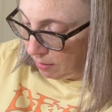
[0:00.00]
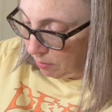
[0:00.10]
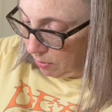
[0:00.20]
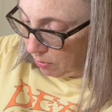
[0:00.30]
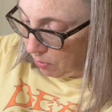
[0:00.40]

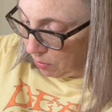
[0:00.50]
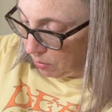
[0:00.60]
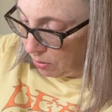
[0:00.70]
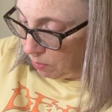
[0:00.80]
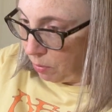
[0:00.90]
little
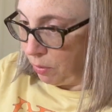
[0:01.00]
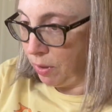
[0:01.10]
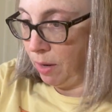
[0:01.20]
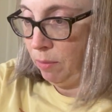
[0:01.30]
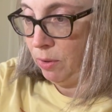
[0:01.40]
corners pulled
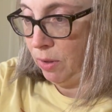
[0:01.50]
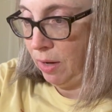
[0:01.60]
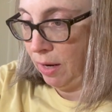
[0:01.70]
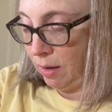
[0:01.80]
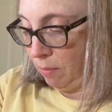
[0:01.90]
up so that I
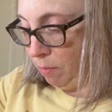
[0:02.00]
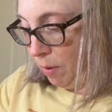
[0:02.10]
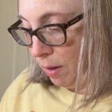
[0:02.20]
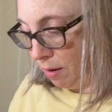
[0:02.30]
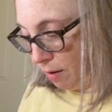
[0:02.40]
can
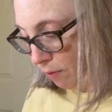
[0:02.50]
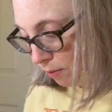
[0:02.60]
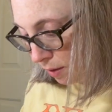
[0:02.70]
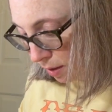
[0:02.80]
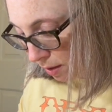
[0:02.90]
pick off
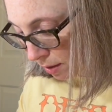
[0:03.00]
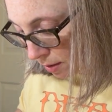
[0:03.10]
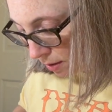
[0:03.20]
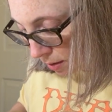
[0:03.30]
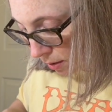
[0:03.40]
the
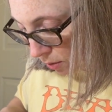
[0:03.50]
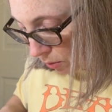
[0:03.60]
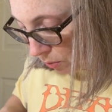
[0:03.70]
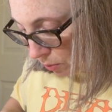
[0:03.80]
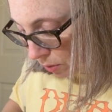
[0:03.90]

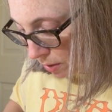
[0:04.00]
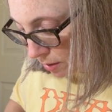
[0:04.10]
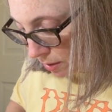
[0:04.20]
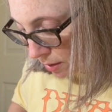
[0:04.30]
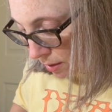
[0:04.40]
glue that's